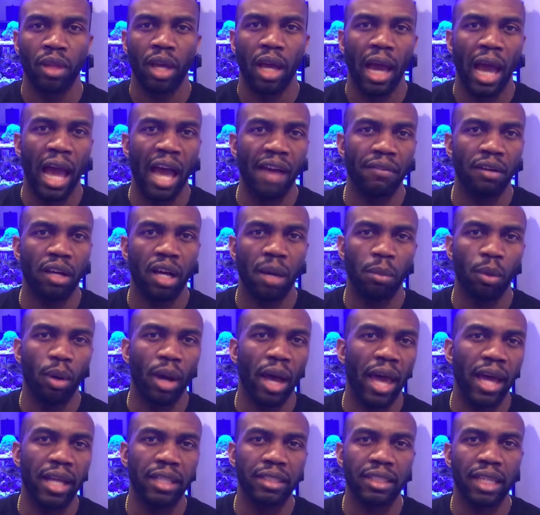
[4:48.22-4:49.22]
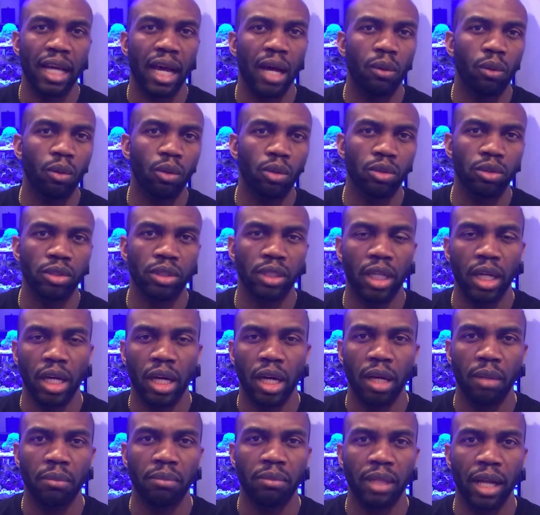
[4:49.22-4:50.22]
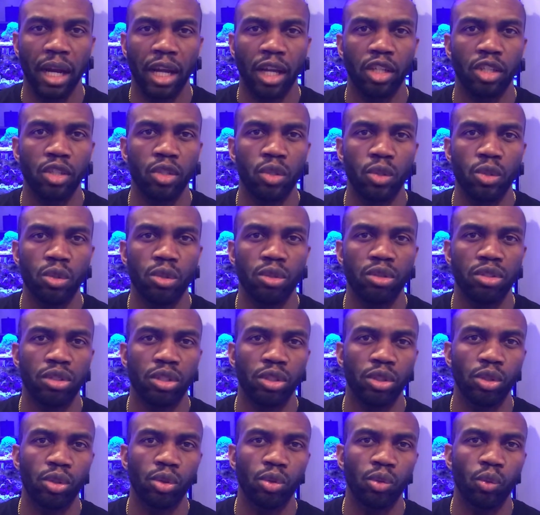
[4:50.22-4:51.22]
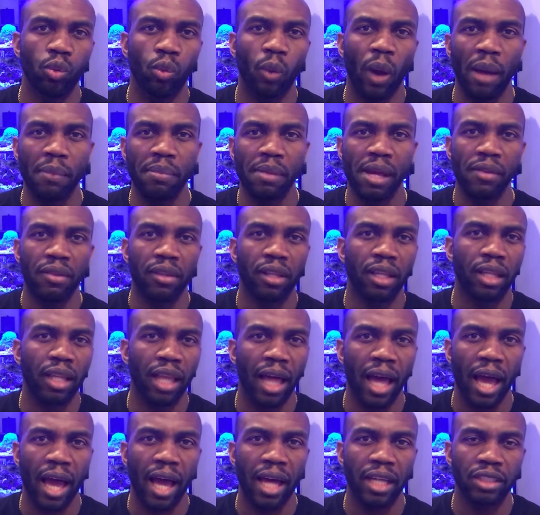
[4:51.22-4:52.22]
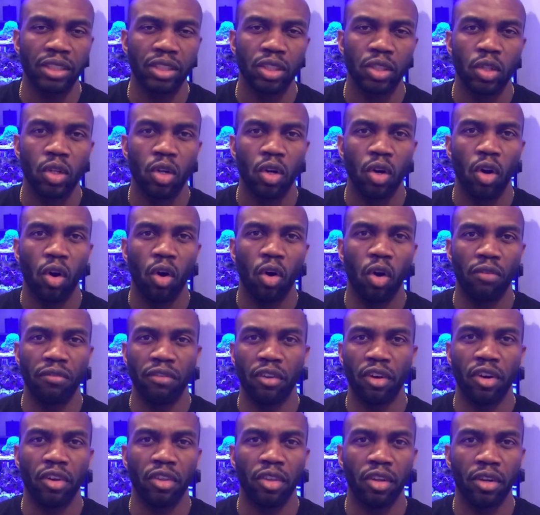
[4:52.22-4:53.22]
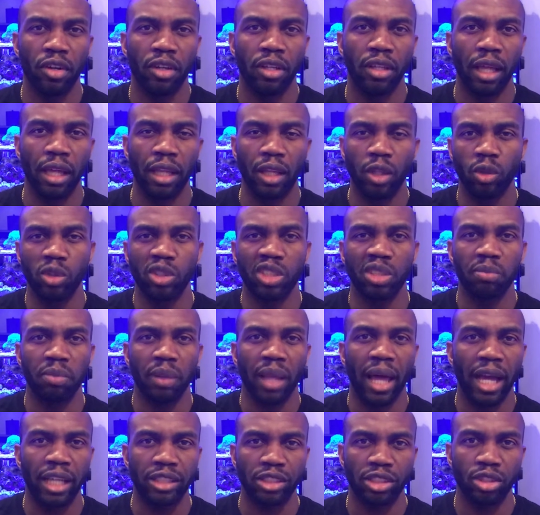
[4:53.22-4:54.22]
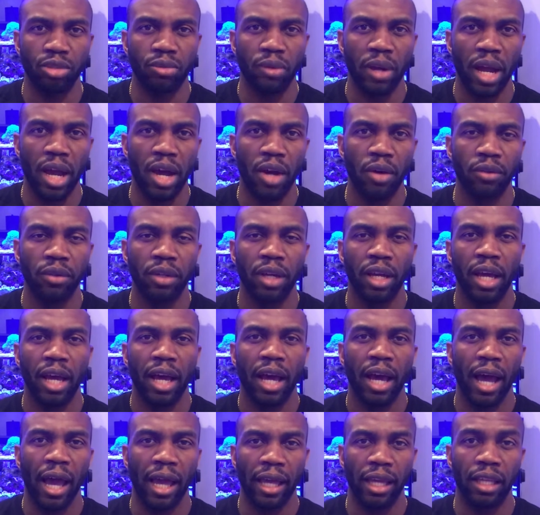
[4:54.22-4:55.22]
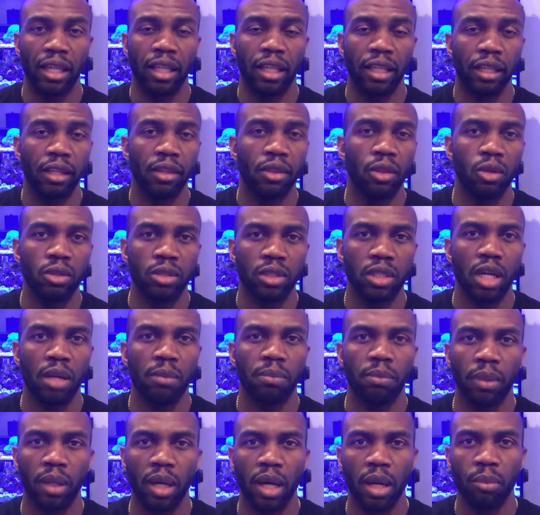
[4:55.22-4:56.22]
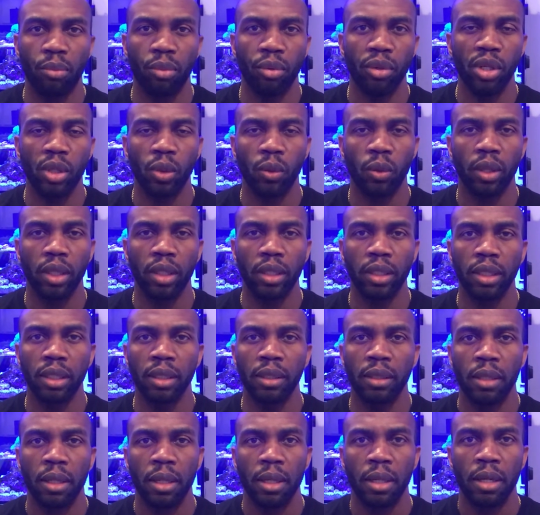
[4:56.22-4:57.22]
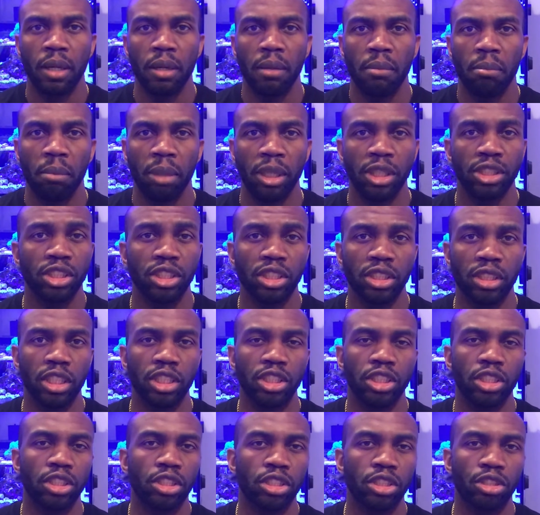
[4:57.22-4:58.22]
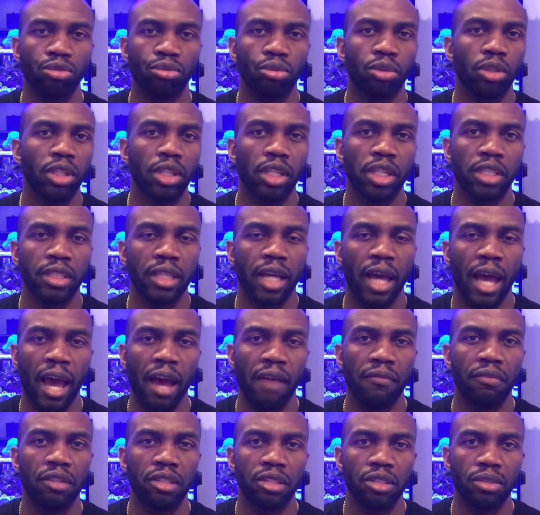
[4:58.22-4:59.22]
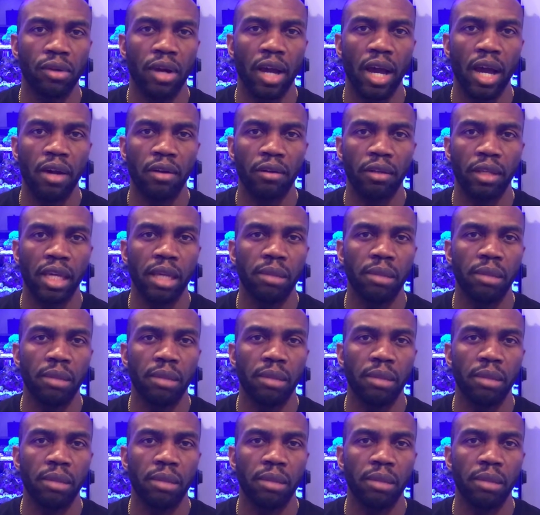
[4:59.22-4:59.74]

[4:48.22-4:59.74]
I have a couple hand towels that I can use to wipe down the glass, or if there are any like little splashes around, I can clean those up pretty quickly. But it's just really good to have these around.